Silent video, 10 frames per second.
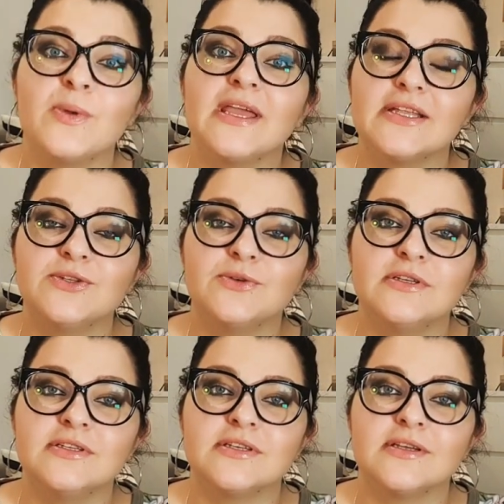we can do
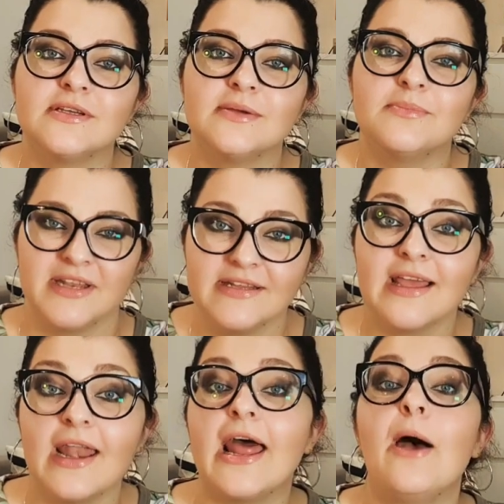it, but it
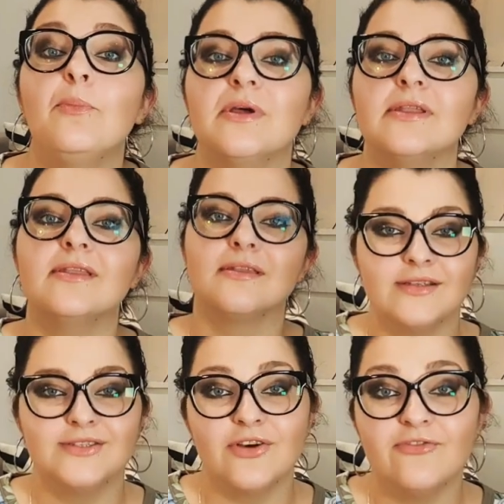can happen.
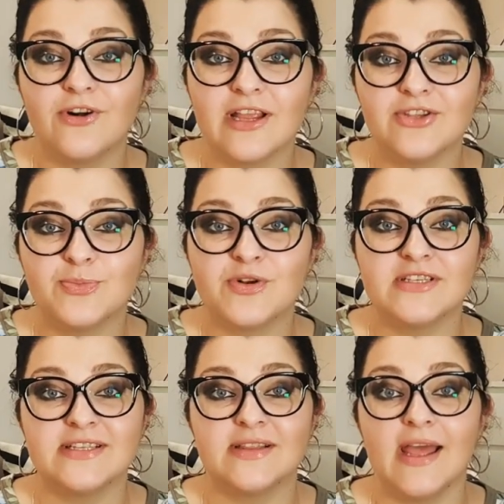Don't forget to
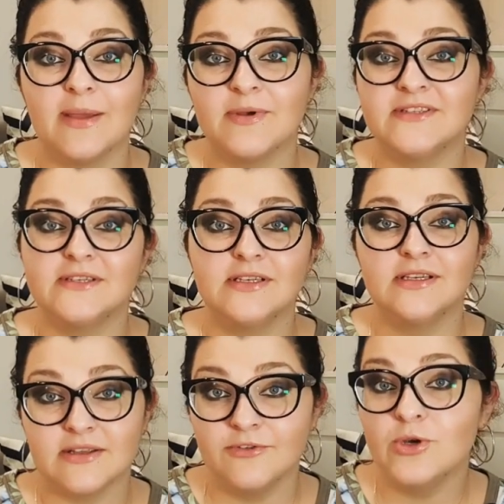press the like button
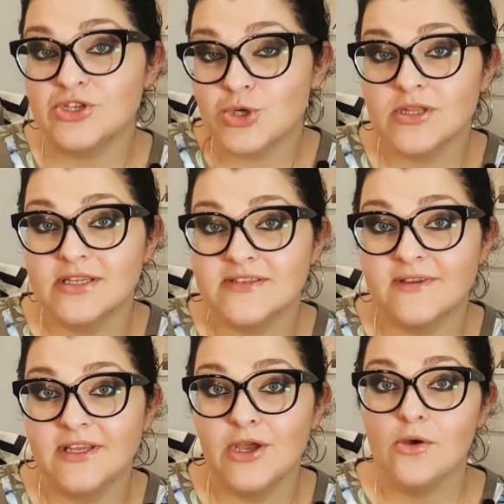if you enjoyed this
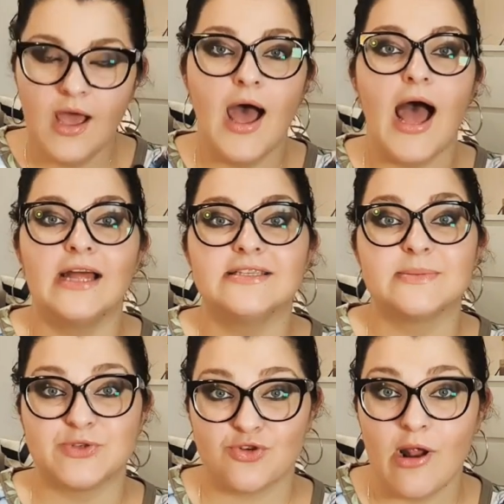video and
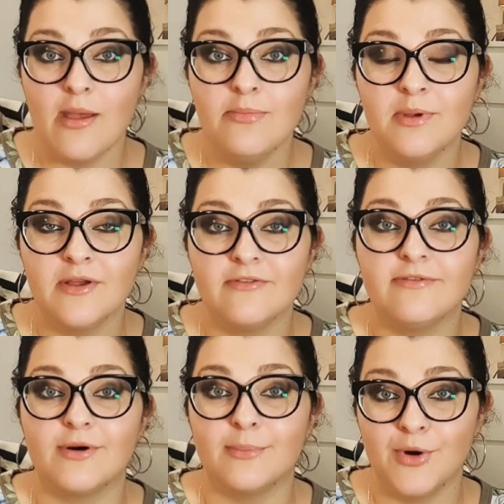subscribe
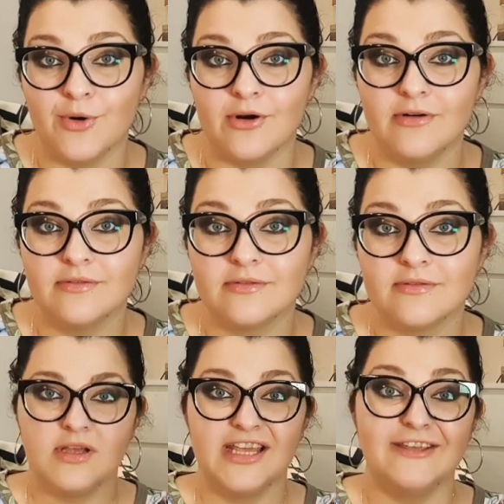for more
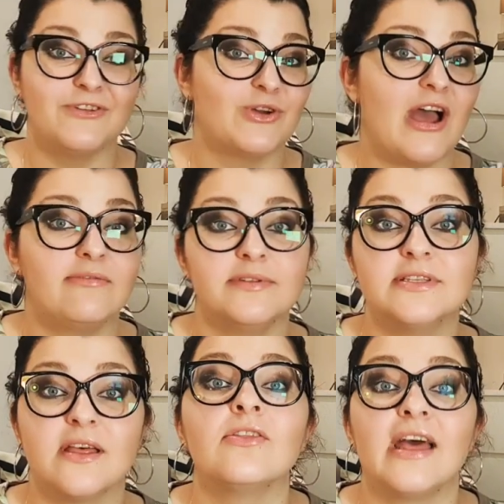if you haven't
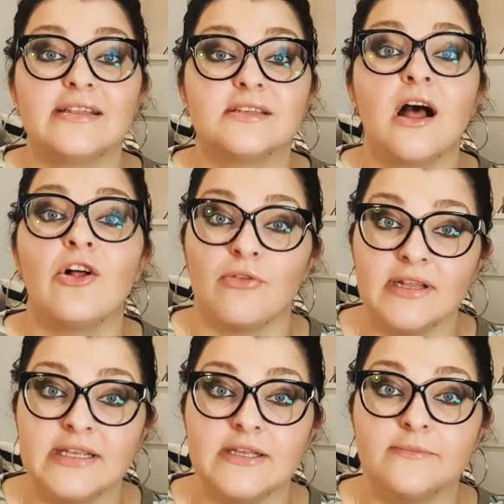done that
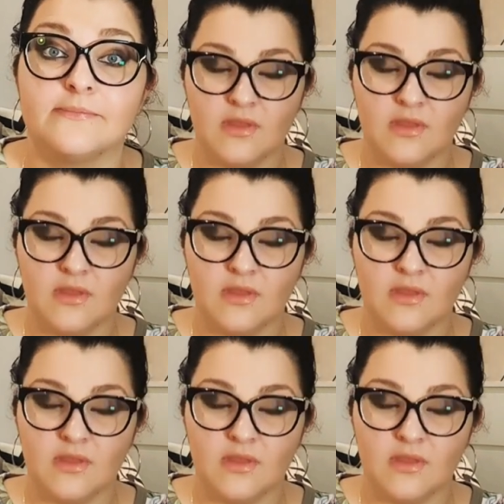already